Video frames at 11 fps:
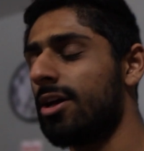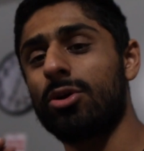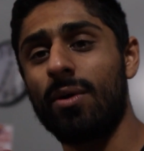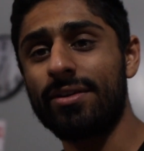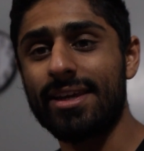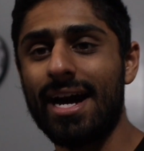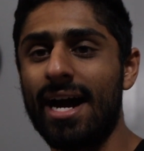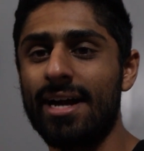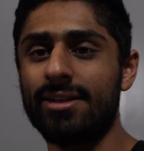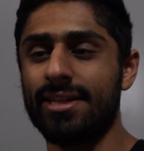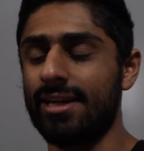The one thing
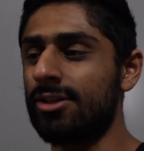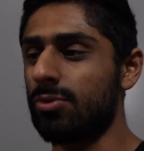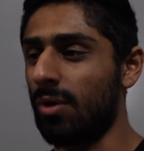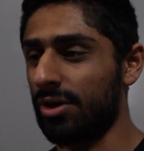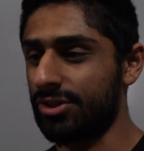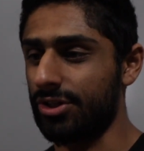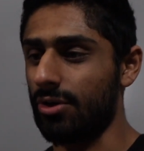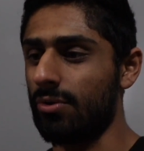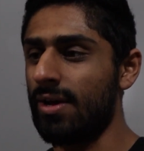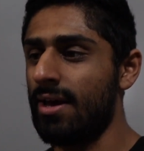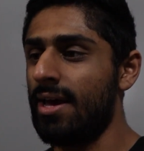I didn't want to
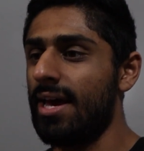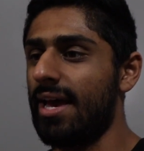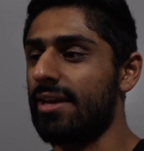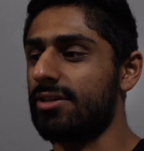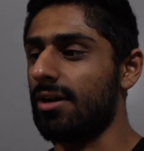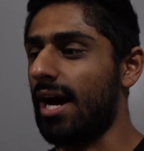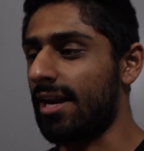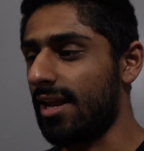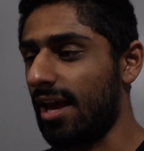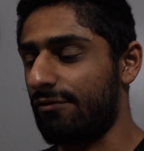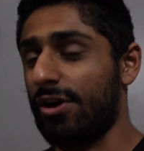do is,
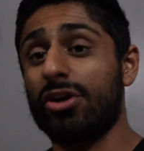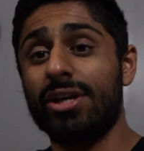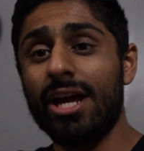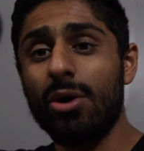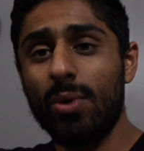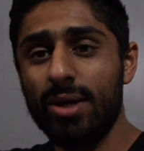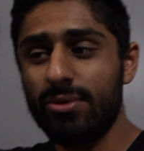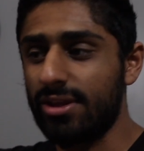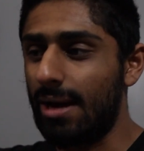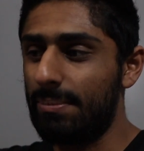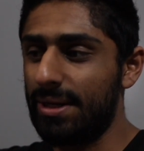if I could get away
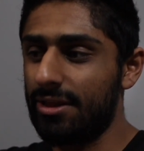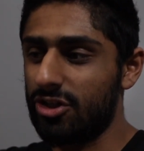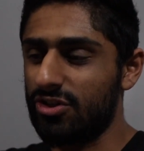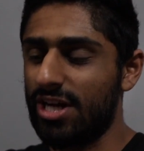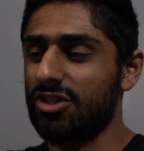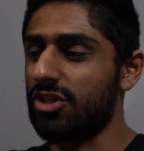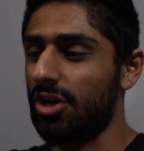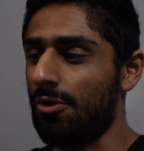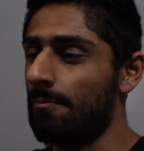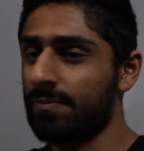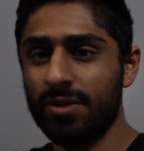with not beating the trans
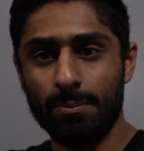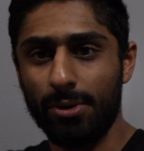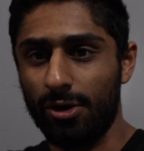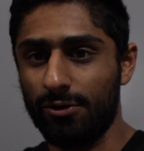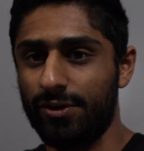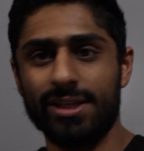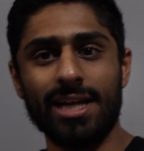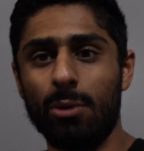tunnel, perfect.